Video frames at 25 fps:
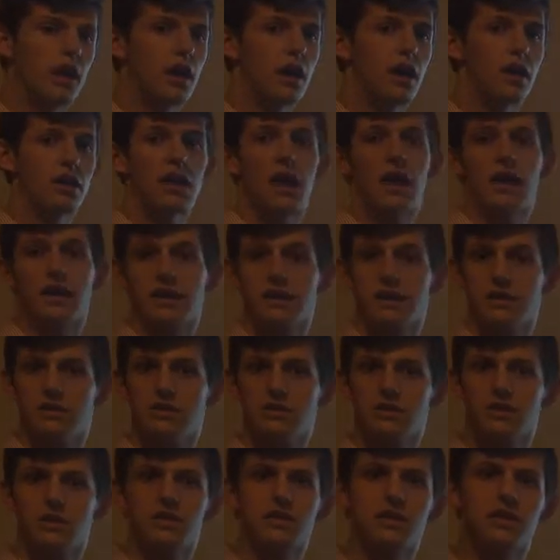a lot
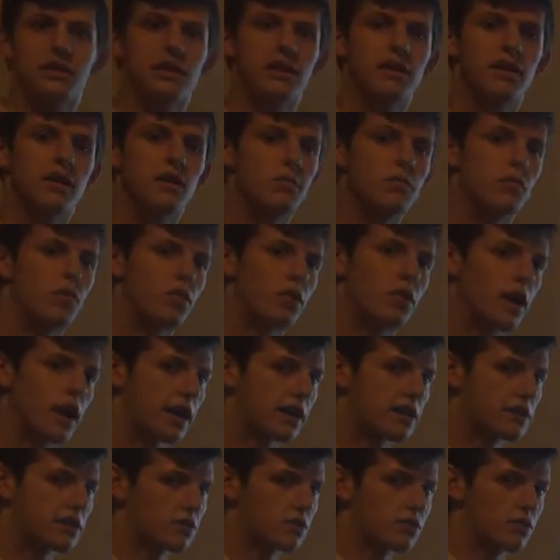easier than a more
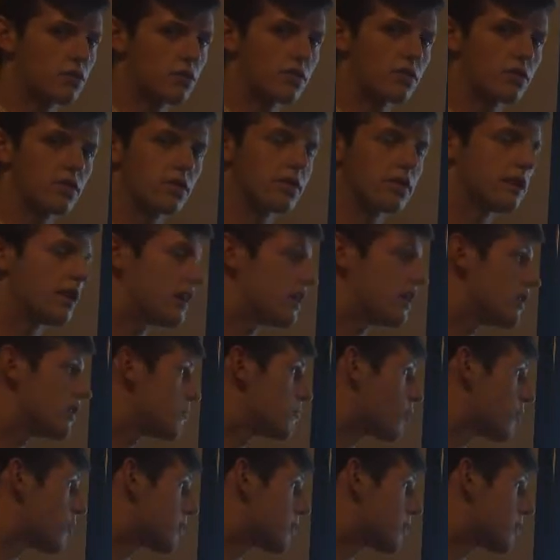high school orientated